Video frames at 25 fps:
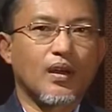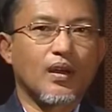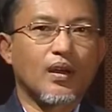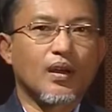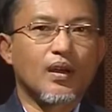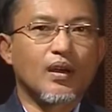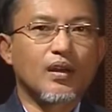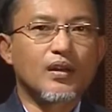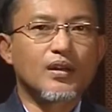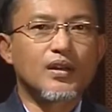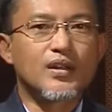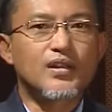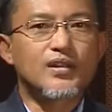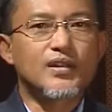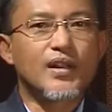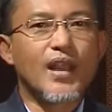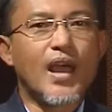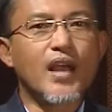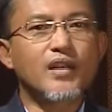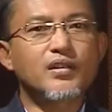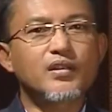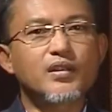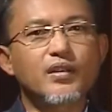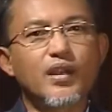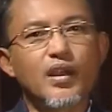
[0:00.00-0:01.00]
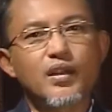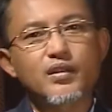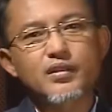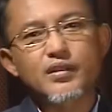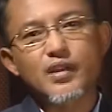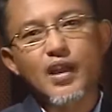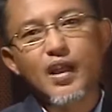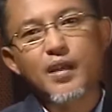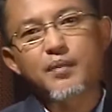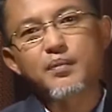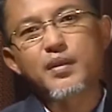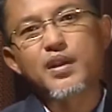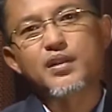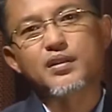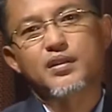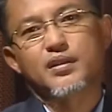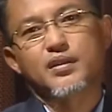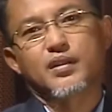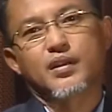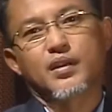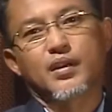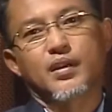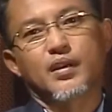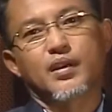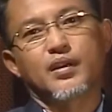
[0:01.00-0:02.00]
This lecture examines
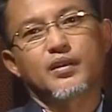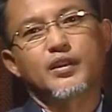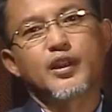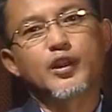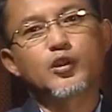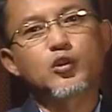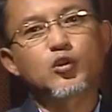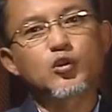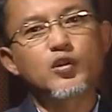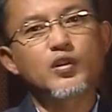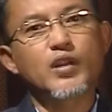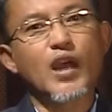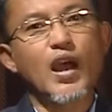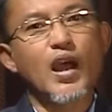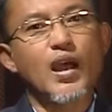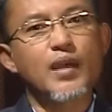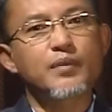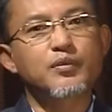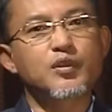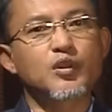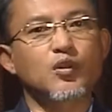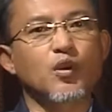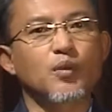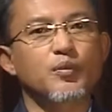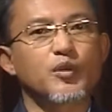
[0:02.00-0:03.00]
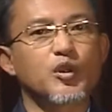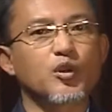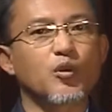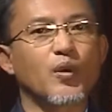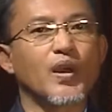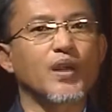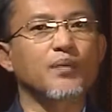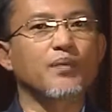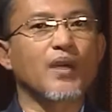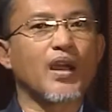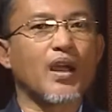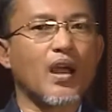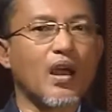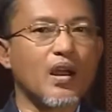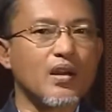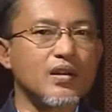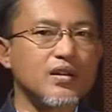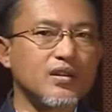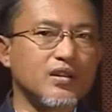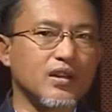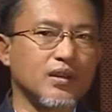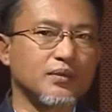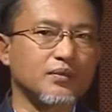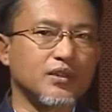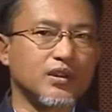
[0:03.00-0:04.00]
the two types of UN
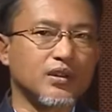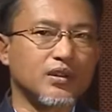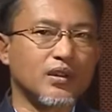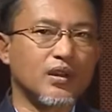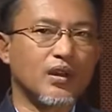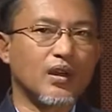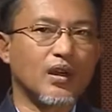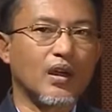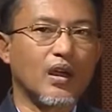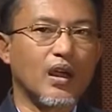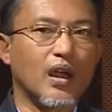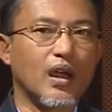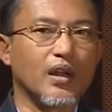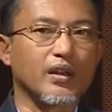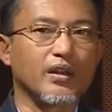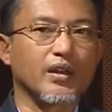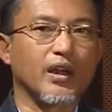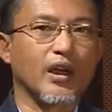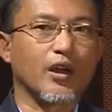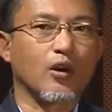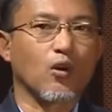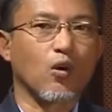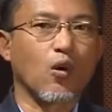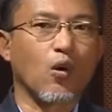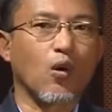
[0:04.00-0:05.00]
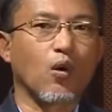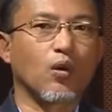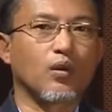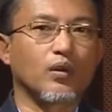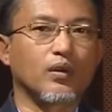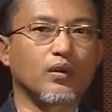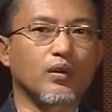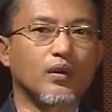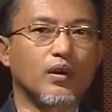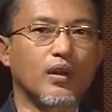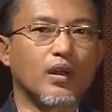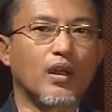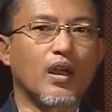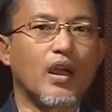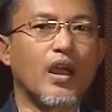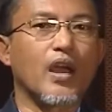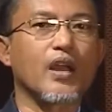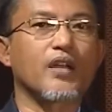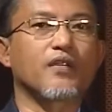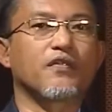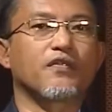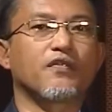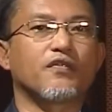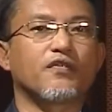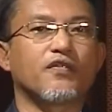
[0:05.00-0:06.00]
mechanisms and their role
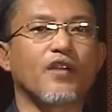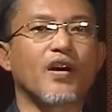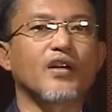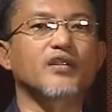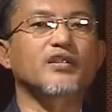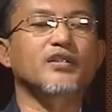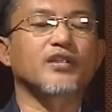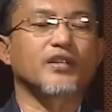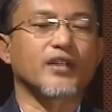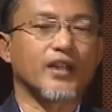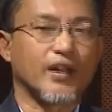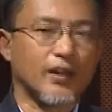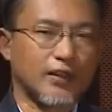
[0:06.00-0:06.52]
and functioning.